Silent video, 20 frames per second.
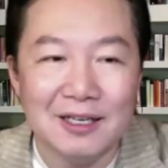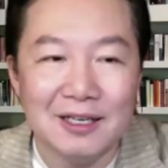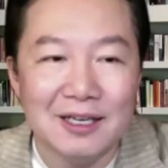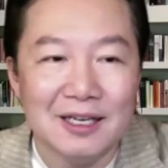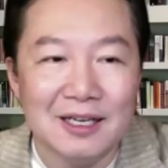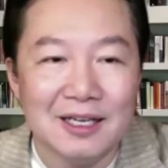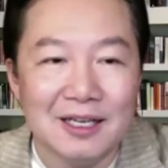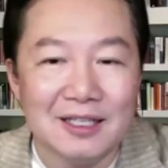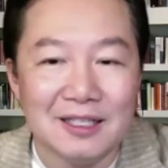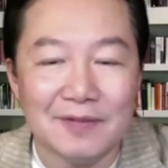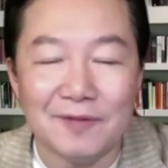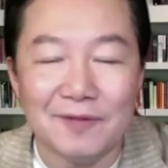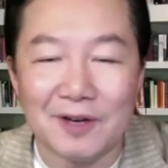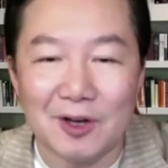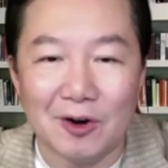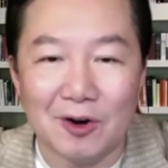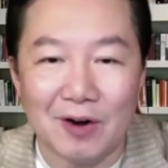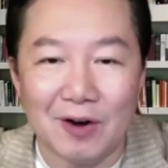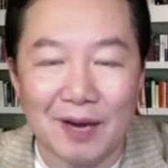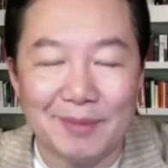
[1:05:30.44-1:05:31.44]

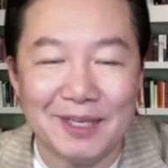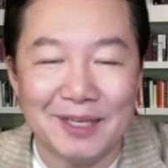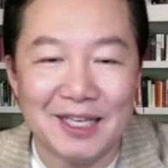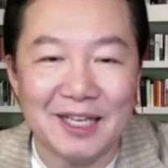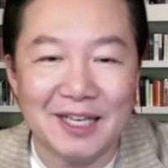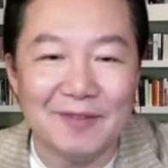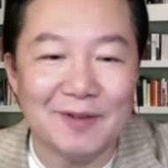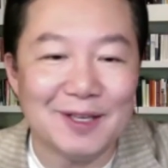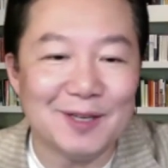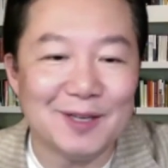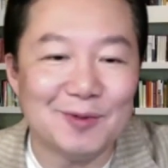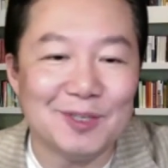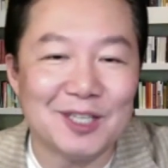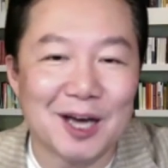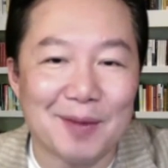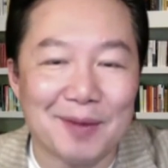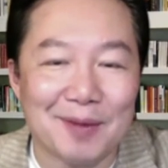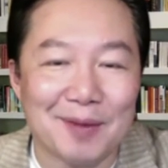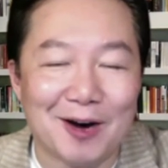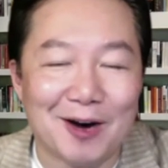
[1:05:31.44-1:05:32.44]
difficult. I mean, even if we talk
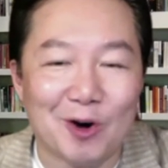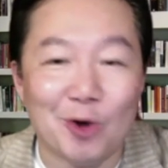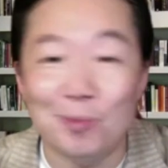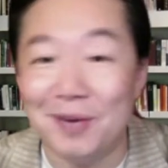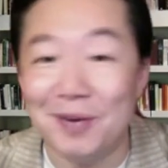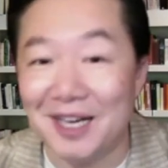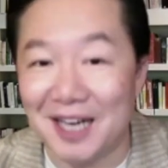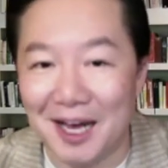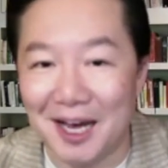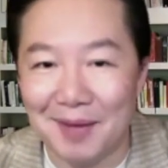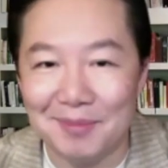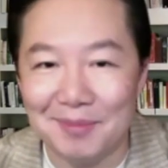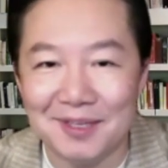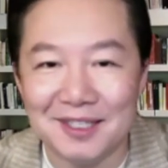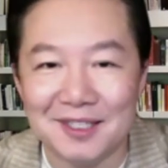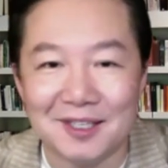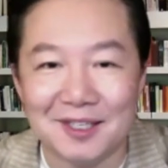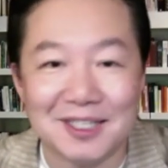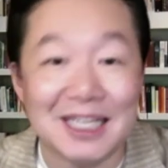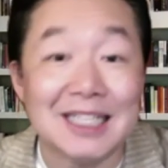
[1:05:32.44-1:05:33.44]
about opening up, it's
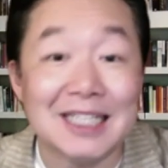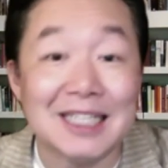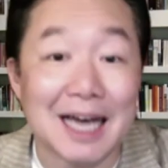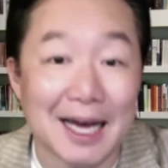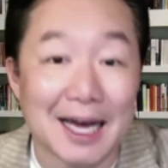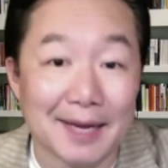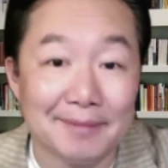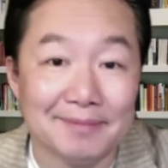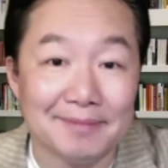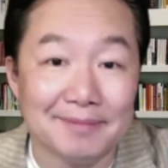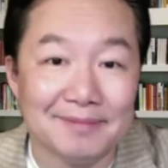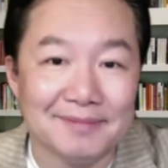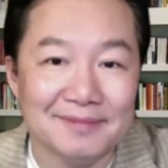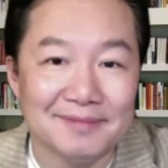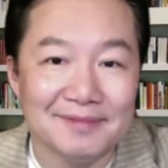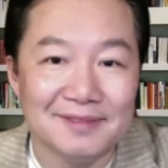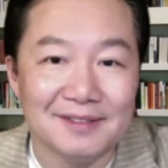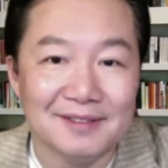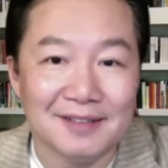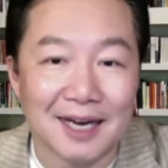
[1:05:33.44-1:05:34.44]
going to take time,
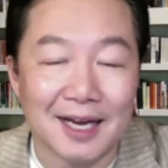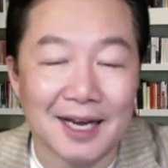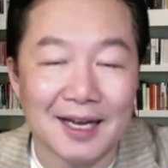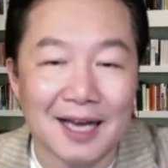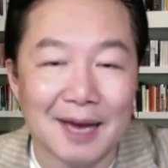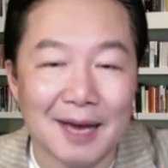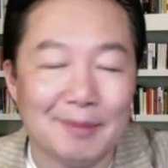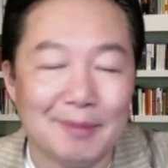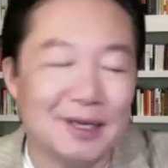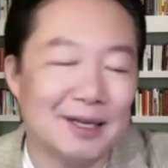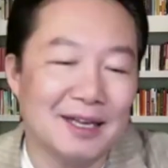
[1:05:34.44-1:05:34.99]
right? I mean,